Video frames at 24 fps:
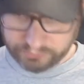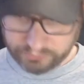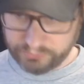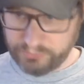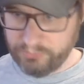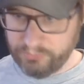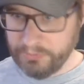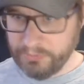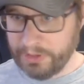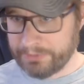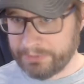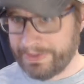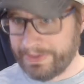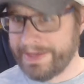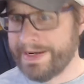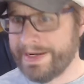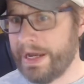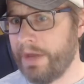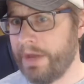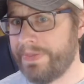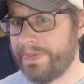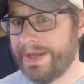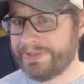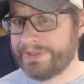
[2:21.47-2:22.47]
And right
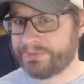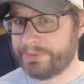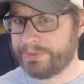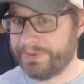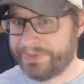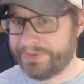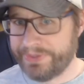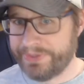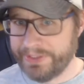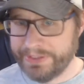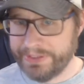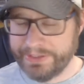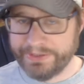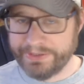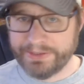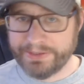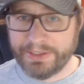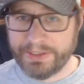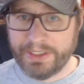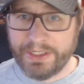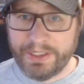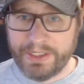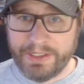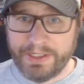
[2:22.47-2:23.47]
now, that's with the
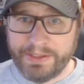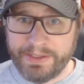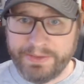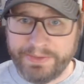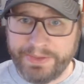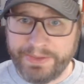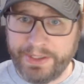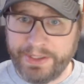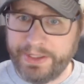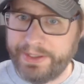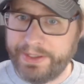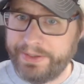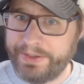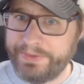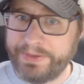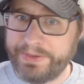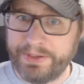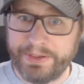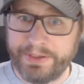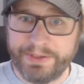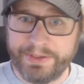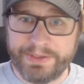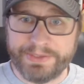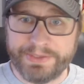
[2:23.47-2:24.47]

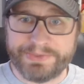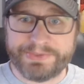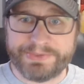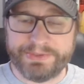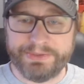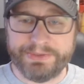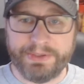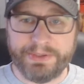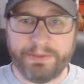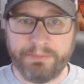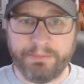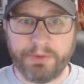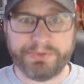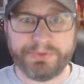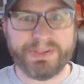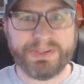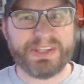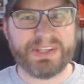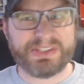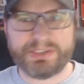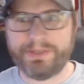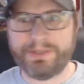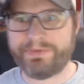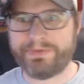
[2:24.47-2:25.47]
most of the
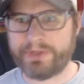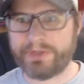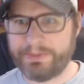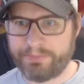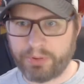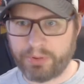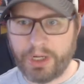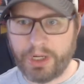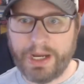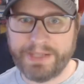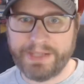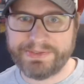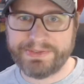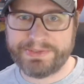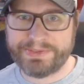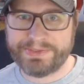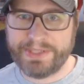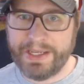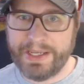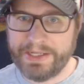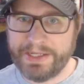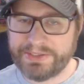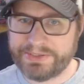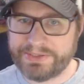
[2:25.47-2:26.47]
Silver and Bronze
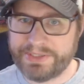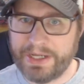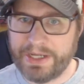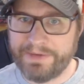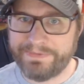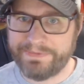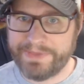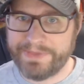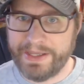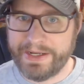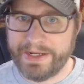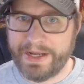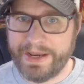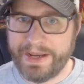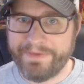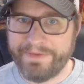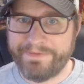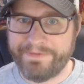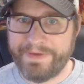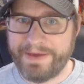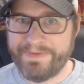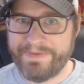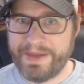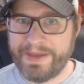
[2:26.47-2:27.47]
Age stuff that
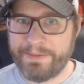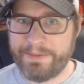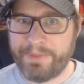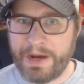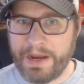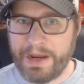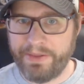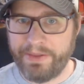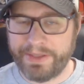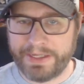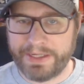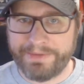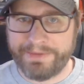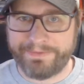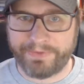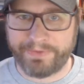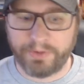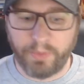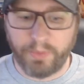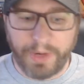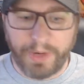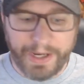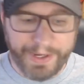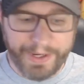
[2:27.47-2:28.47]
I've had piling up for a
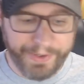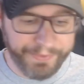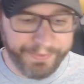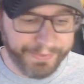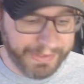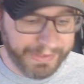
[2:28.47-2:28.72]
while,